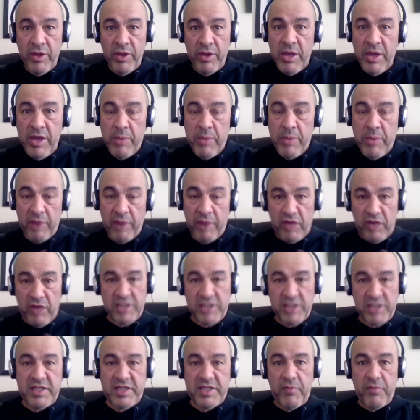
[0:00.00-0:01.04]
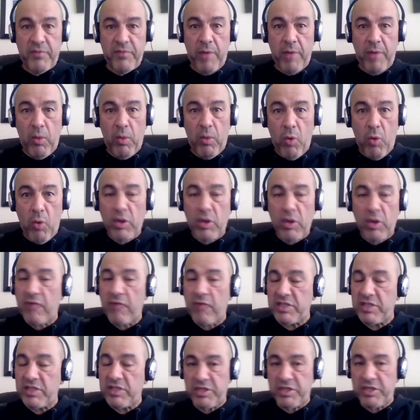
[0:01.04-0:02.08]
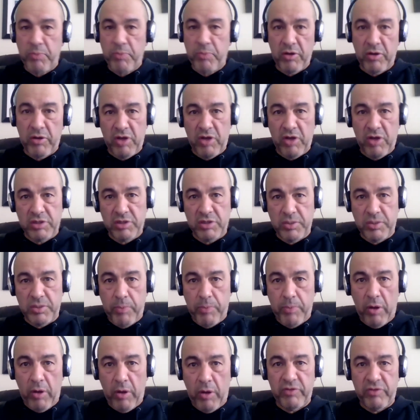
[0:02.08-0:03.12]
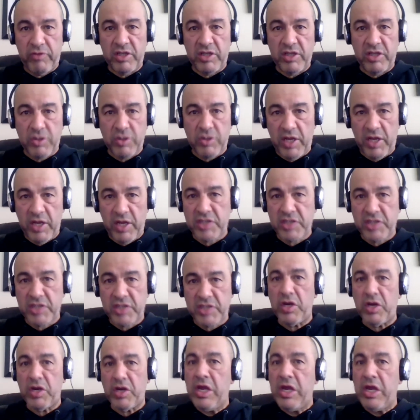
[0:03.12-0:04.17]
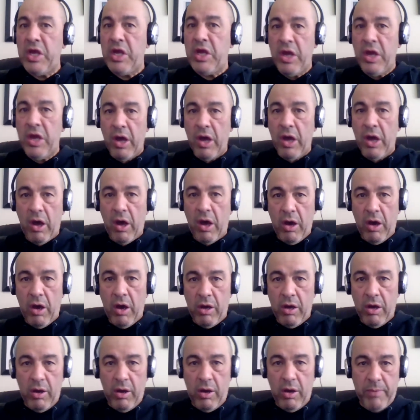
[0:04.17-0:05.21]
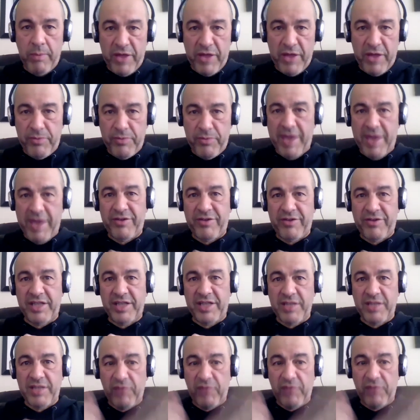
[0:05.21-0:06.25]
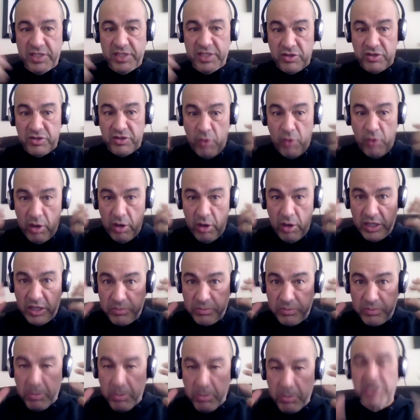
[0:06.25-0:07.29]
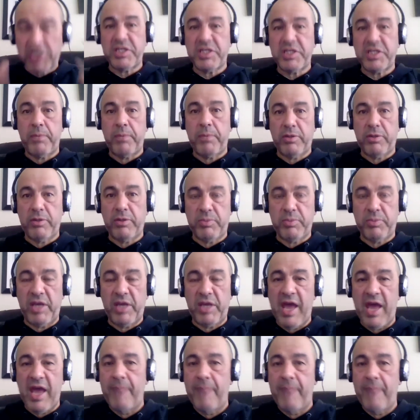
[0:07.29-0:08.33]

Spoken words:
but I've done a 7-mile walk. I've listened to podcasts on politics, on history, on mathematics. I've listened to as much as I possibly can,